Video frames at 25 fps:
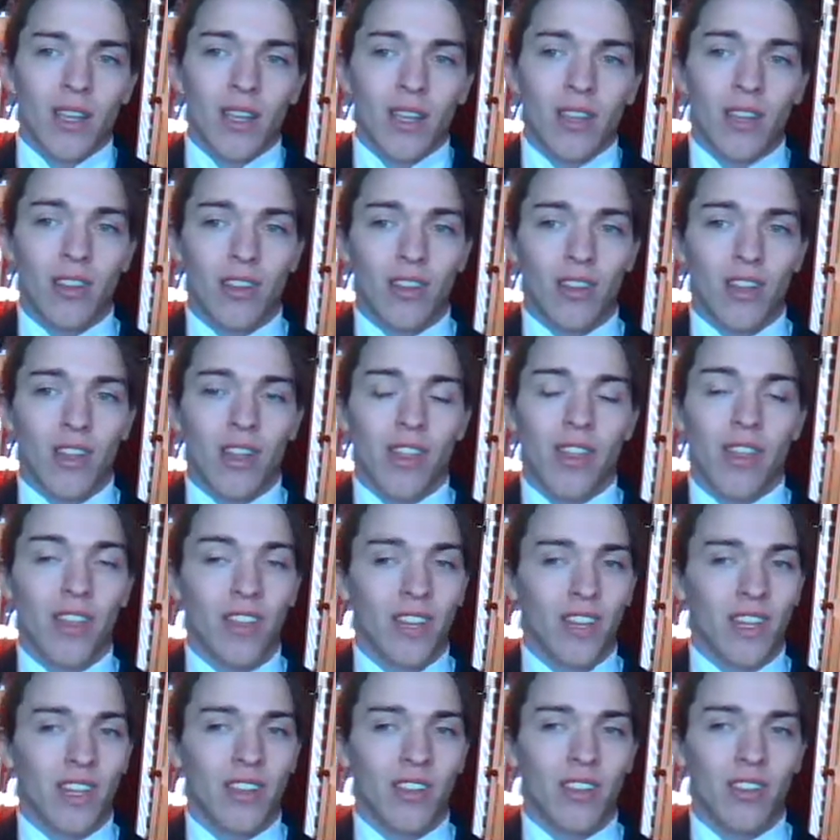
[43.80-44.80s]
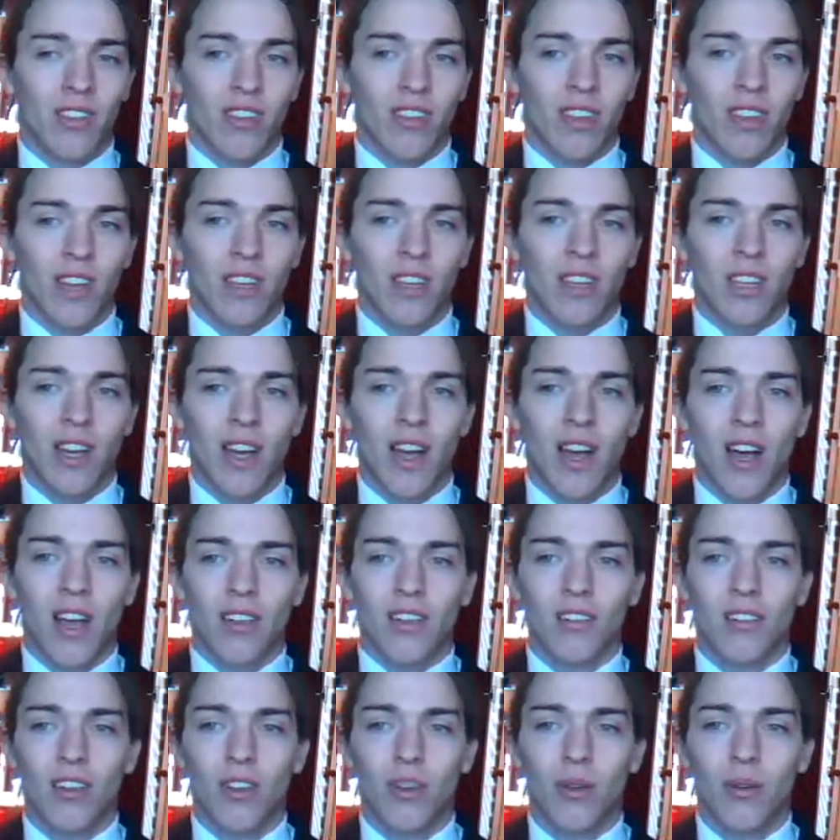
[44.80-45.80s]
He's a theist, and he
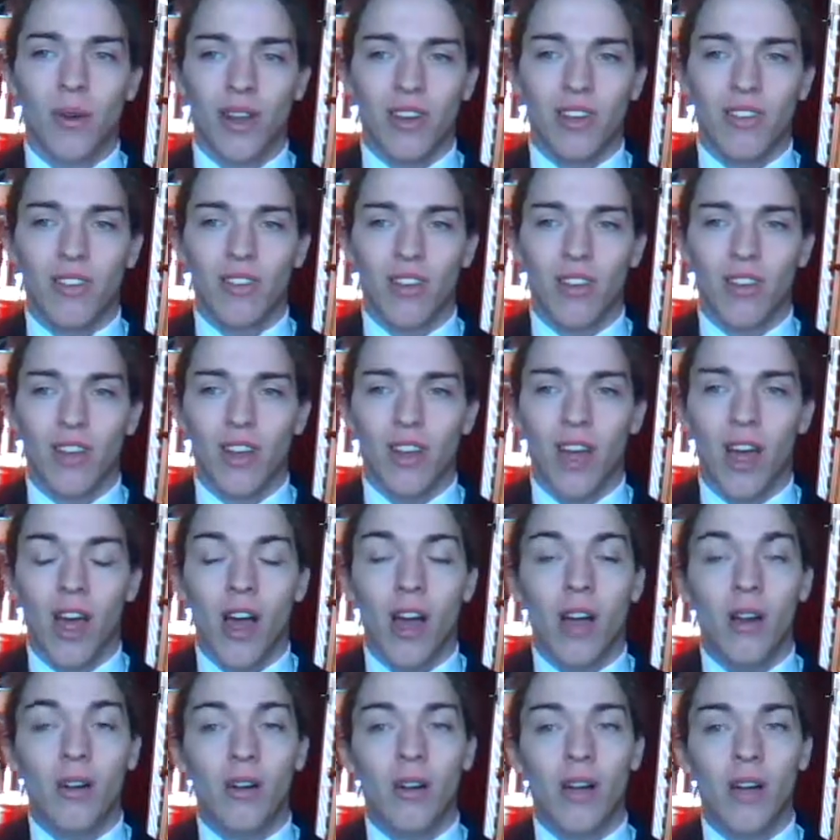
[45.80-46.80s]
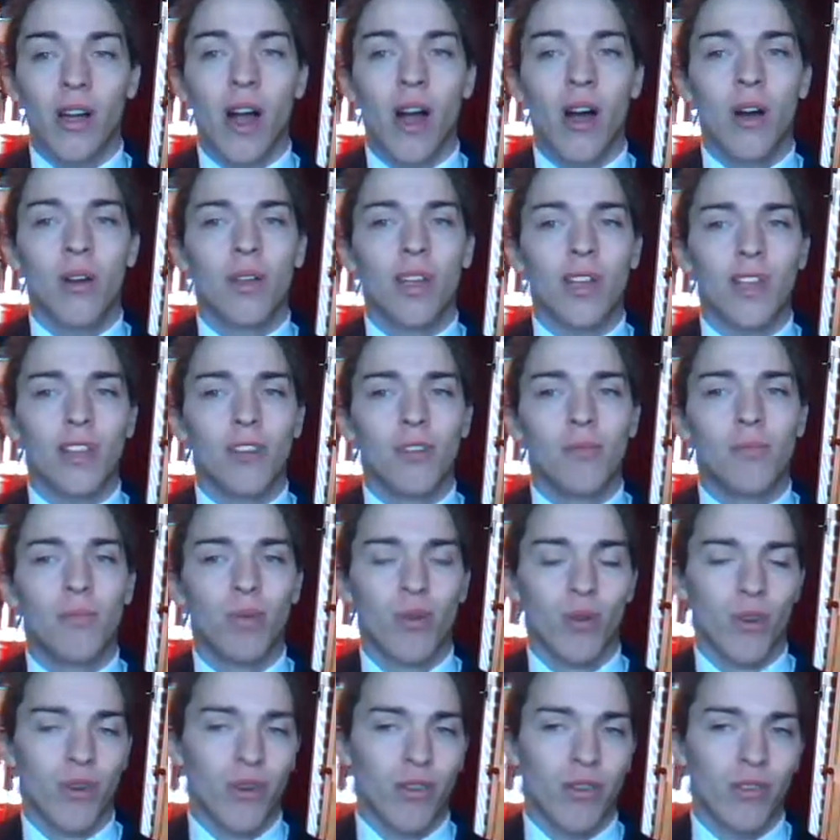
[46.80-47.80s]
asked the question, how can you
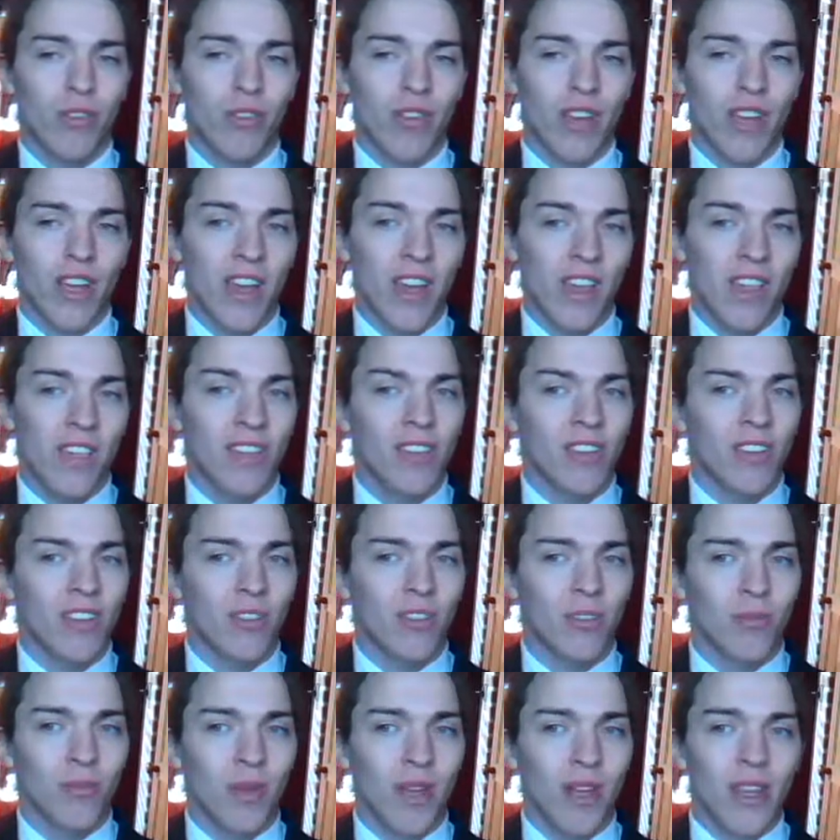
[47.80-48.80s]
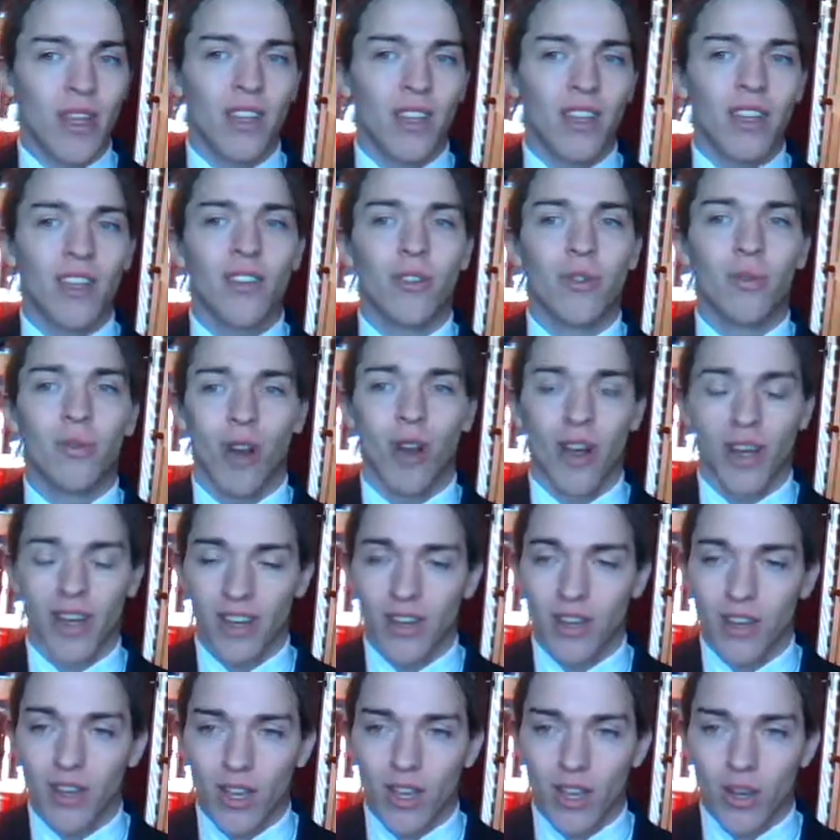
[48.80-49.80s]
prove atheism is
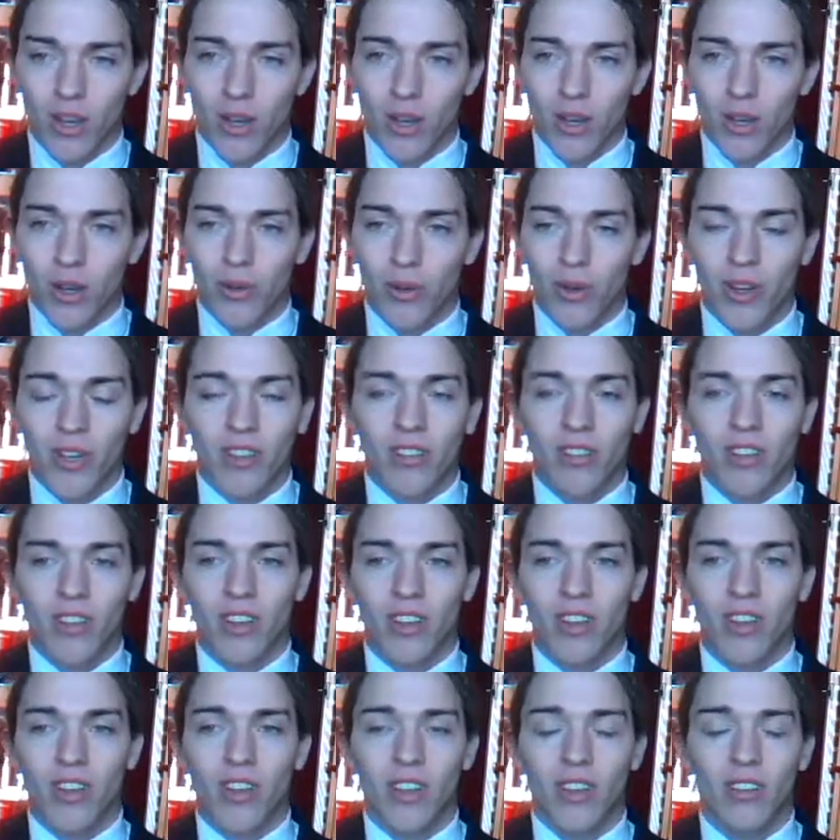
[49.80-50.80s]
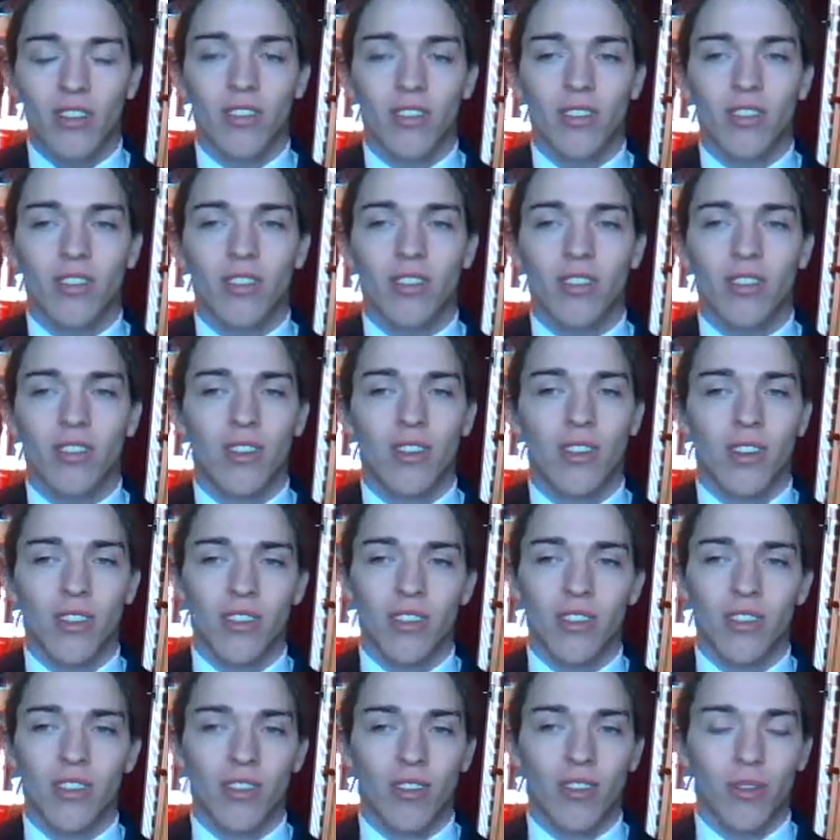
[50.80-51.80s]
right? Which is
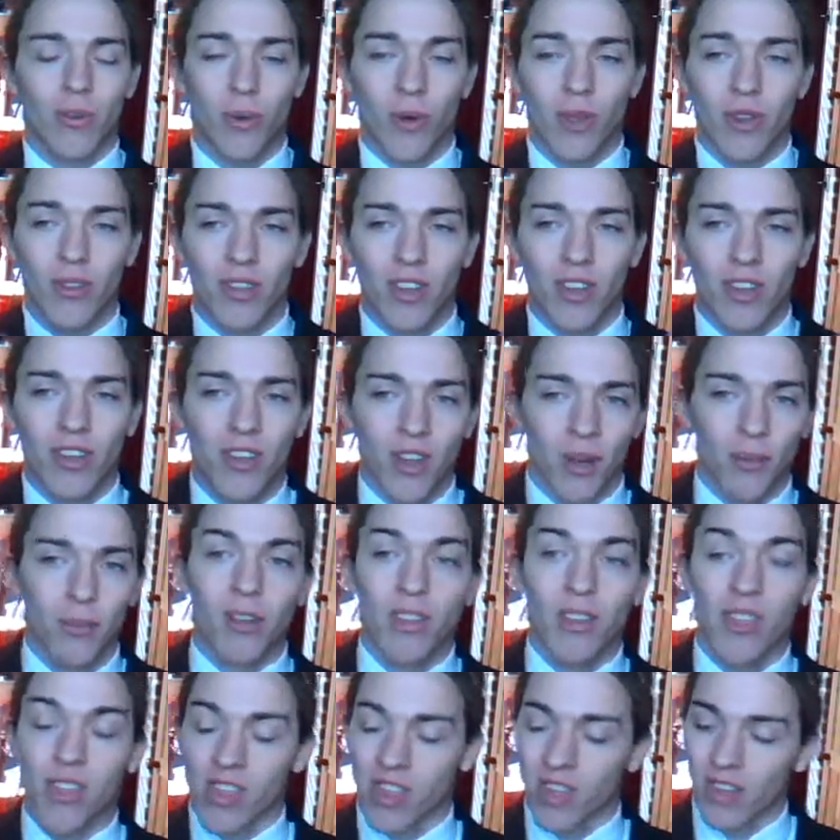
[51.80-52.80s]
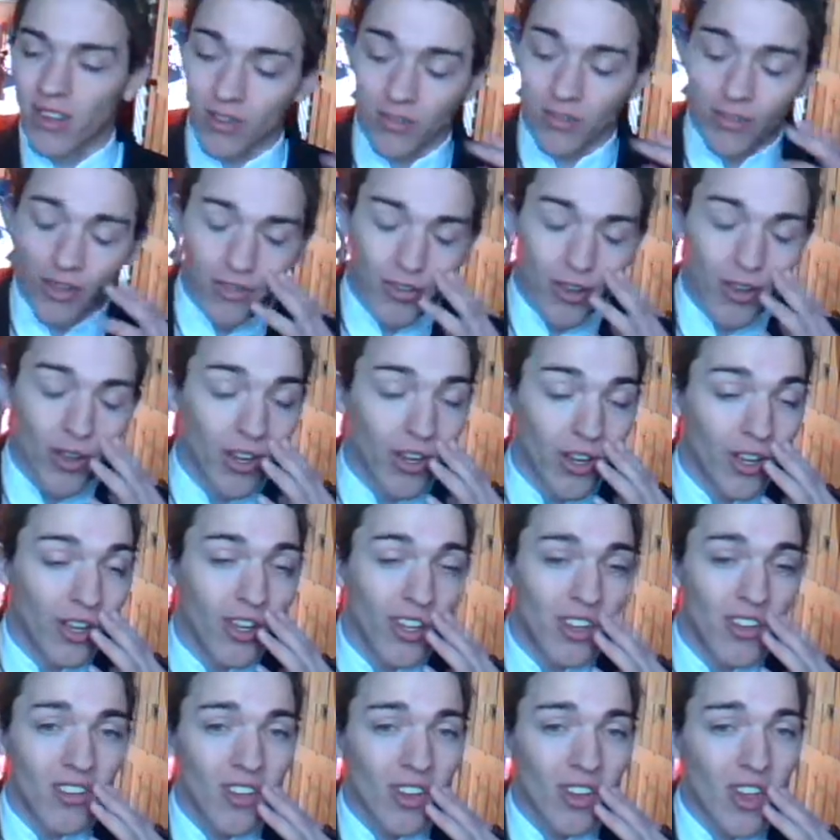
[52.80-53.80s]
just one of the dumbest things I've ever
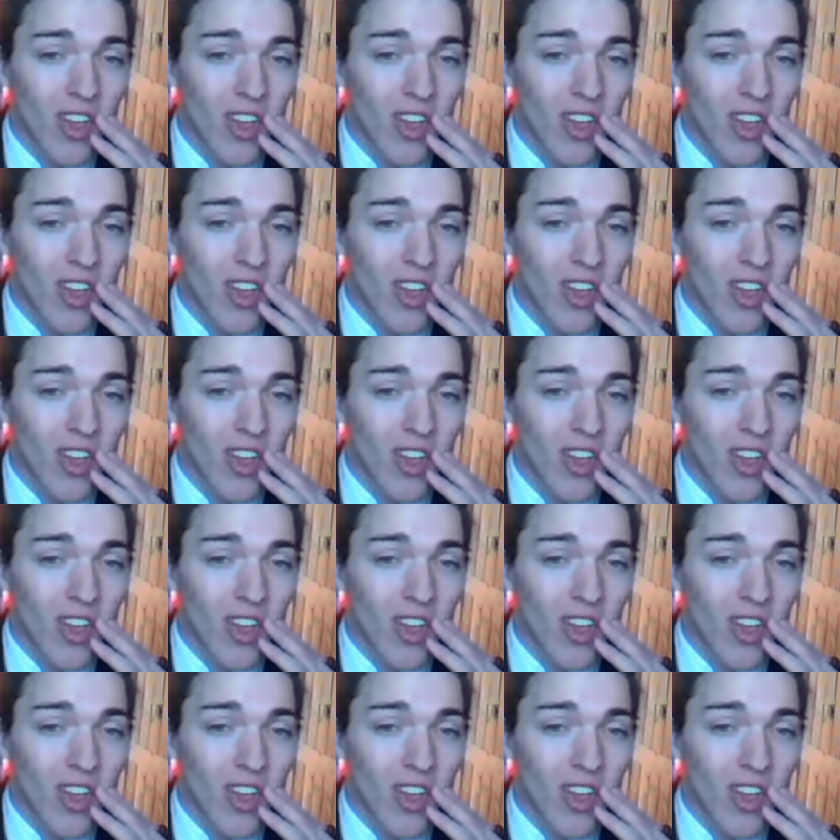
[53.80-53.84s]
heard.